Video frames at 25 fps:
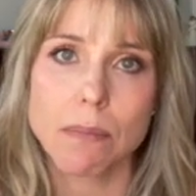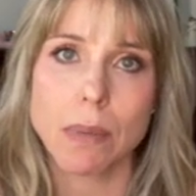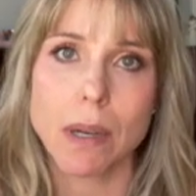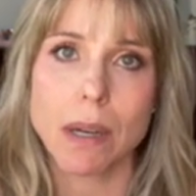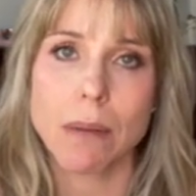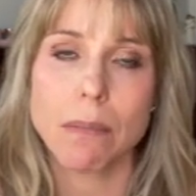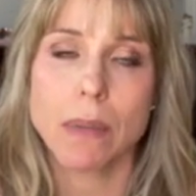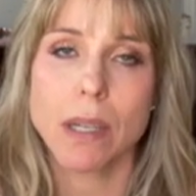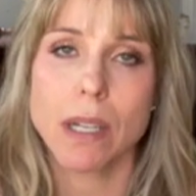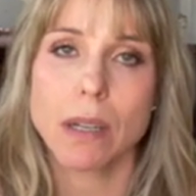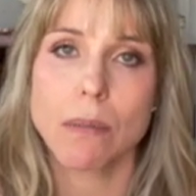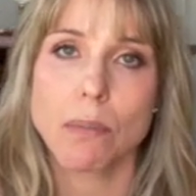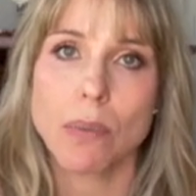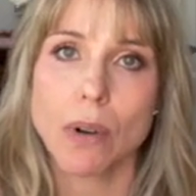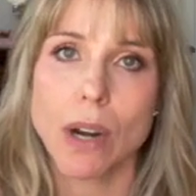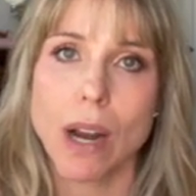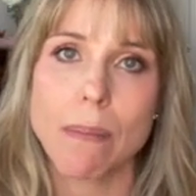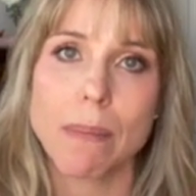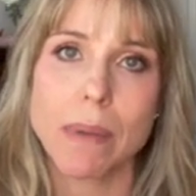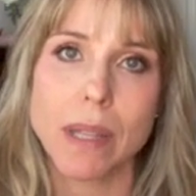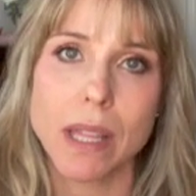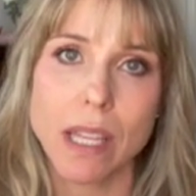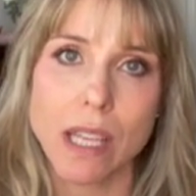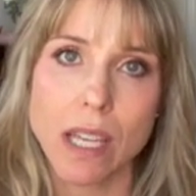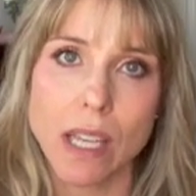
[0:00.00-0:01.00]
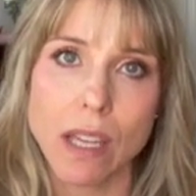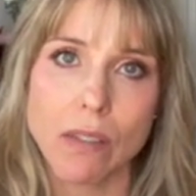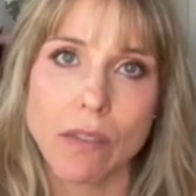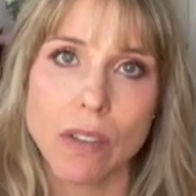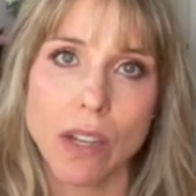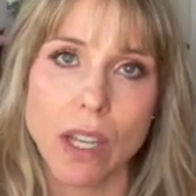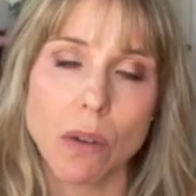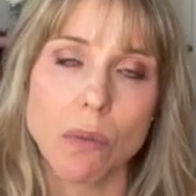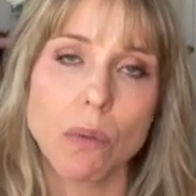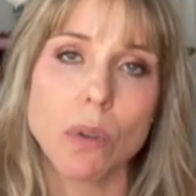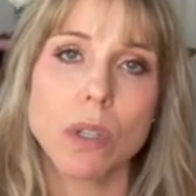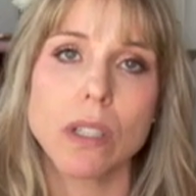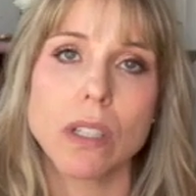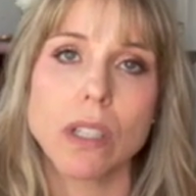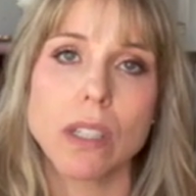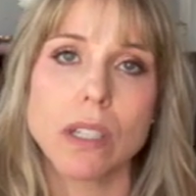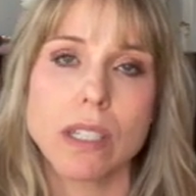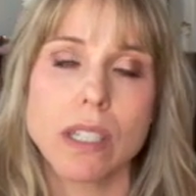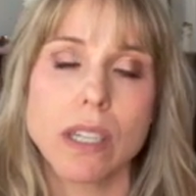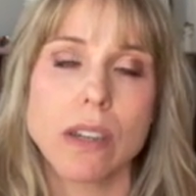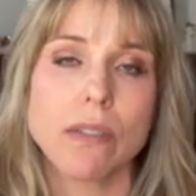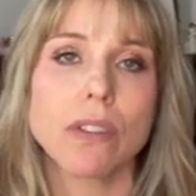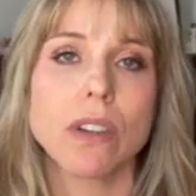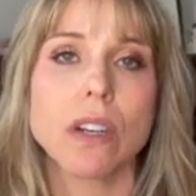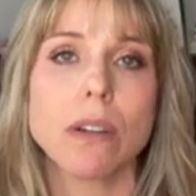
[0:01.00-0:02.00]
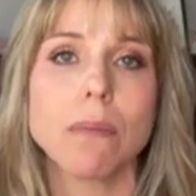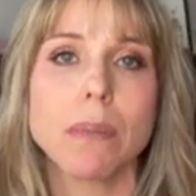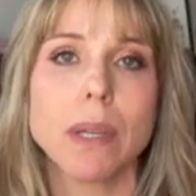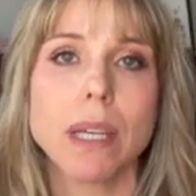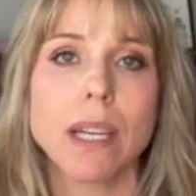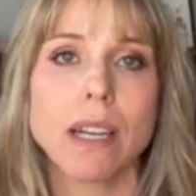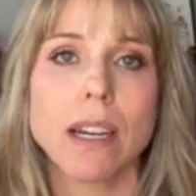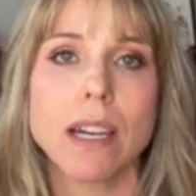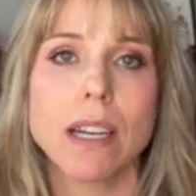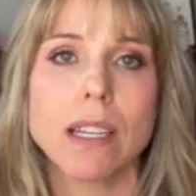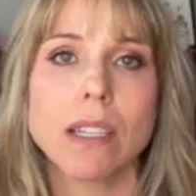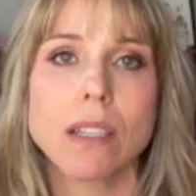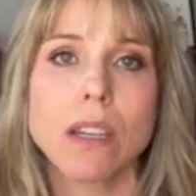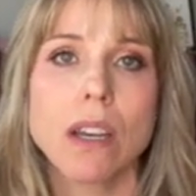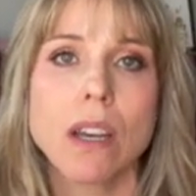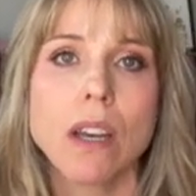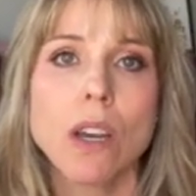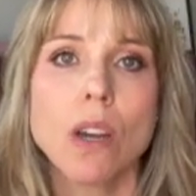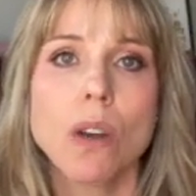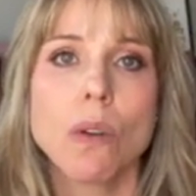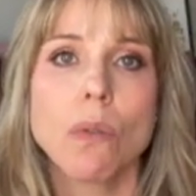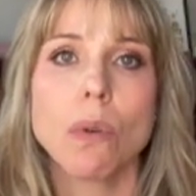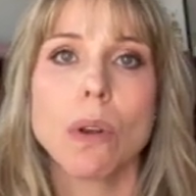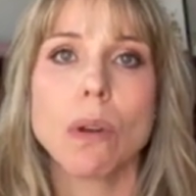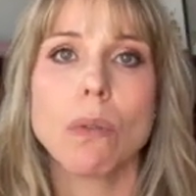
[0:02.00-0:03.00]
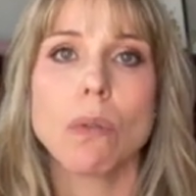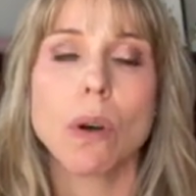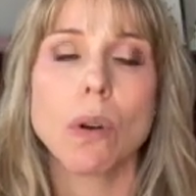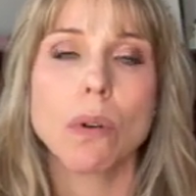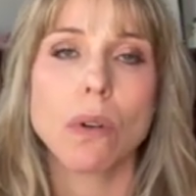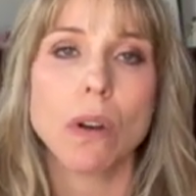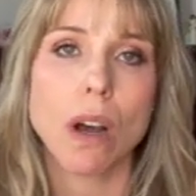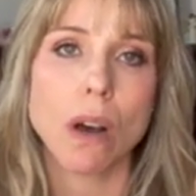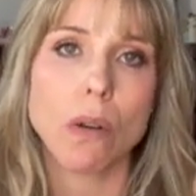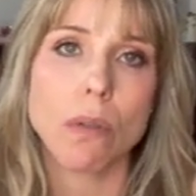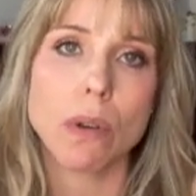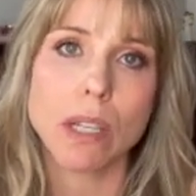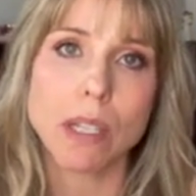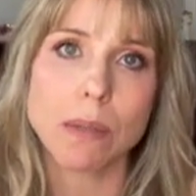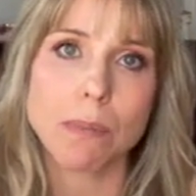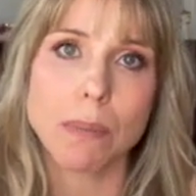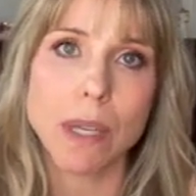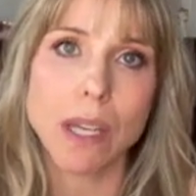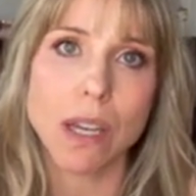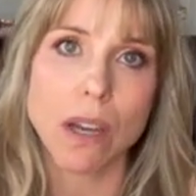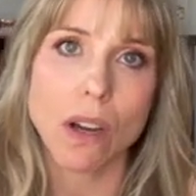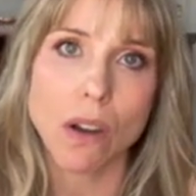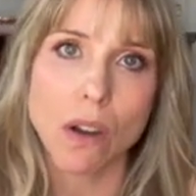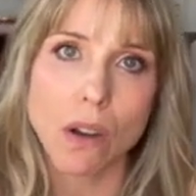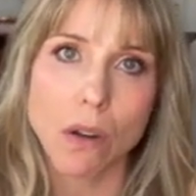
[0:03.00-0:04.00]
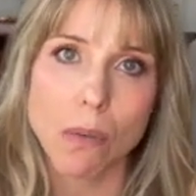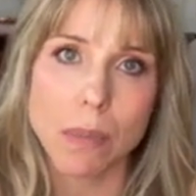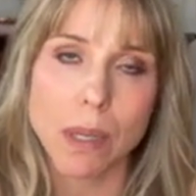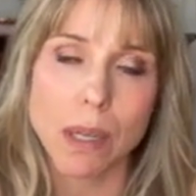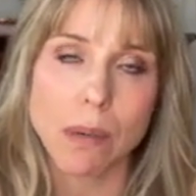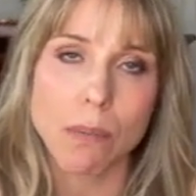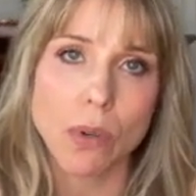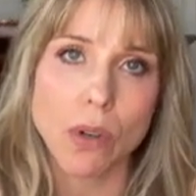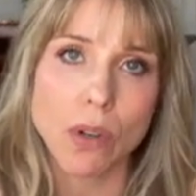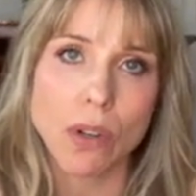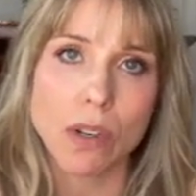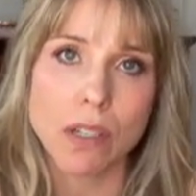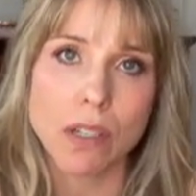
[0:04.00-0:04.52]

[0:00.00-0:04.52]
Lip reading: but meal prep in the evening will look different because we won't always be home anymore